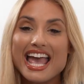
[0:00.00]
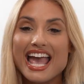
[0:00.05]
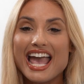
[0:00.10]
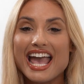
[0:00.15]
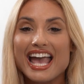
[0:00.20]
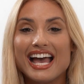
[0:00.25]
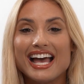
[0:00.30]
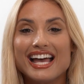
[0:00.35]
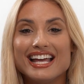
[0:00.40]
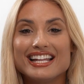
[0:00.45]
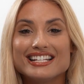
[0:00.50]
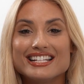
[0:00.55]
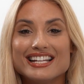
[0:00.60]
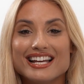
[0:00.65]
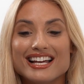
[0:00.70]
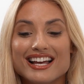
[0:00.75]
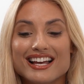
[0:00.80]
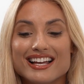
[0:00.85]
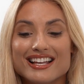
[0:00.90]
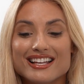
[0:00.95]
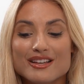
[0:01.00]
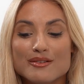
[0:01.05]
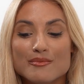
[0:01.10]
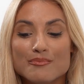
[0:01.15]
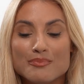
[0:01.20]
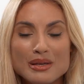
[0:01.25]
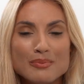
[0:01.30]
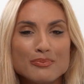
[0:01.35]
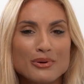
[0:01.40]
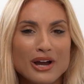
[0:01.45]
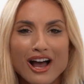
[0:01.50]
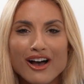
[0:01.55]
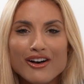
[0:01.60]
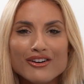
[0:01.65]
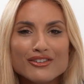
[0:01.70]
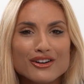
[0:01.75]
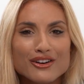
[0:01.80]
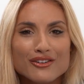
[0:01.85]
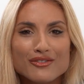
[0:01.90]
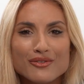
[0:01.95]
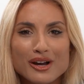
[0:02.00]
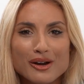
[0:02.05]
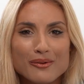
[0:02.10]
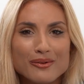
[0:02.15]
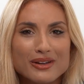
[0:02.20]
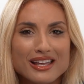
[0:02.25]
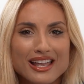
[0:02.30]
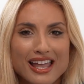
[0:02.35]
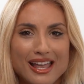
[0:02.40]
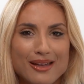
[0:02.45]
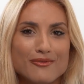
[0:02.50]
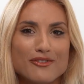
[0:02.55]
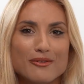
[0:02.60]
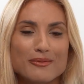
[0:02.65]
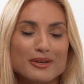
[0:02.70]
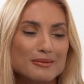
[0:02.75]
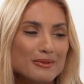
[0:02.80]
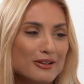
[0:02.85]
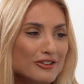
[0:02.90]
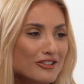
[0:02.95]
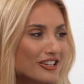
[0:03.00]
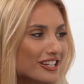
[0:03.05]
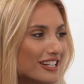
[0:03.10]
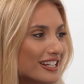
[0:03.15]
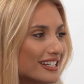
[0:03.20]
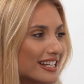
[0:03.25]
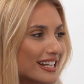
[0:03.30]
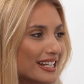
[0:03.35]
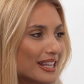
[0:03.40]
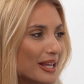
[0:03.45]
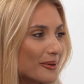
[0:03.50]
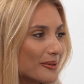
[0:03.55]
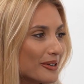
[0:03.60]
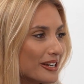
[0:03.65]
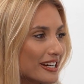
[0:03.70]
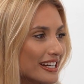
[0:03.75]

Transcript: and be proud of where we came from, especially in a day that